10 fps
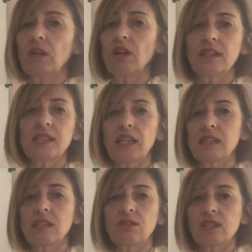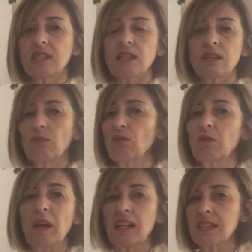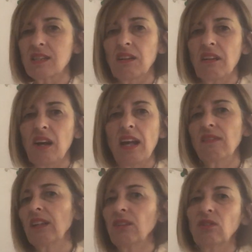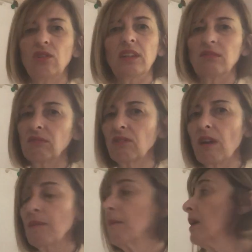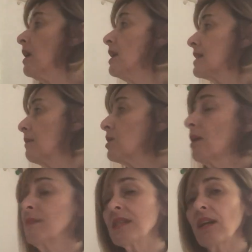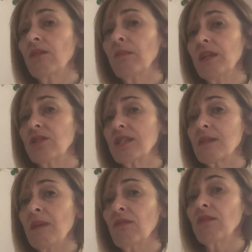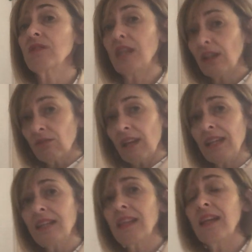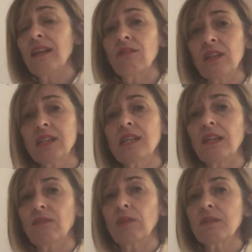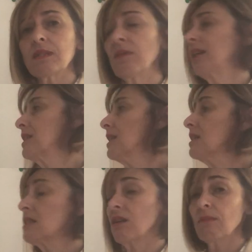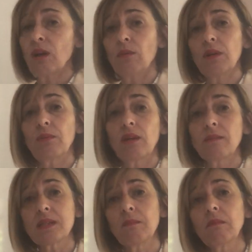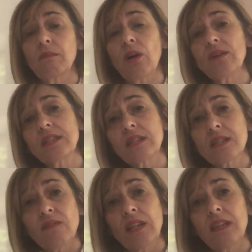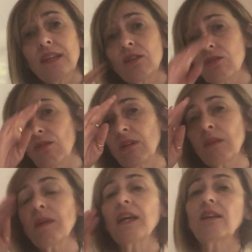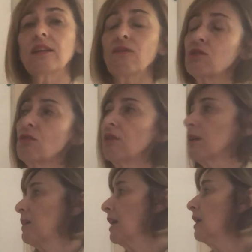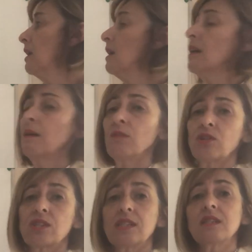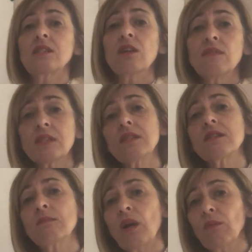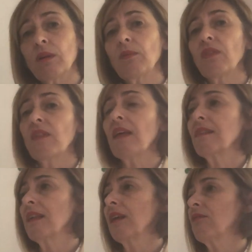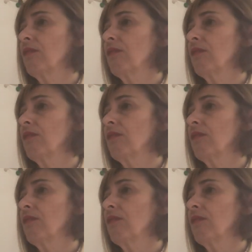I tend to just, as I walk past, I have a little look and grab them. Sometimes that could be just a matter of decorating that area to give them some ideas. So you might want to put up some posters of anything you're talking about. Like if you're talking about emergency services, you might want to put that there.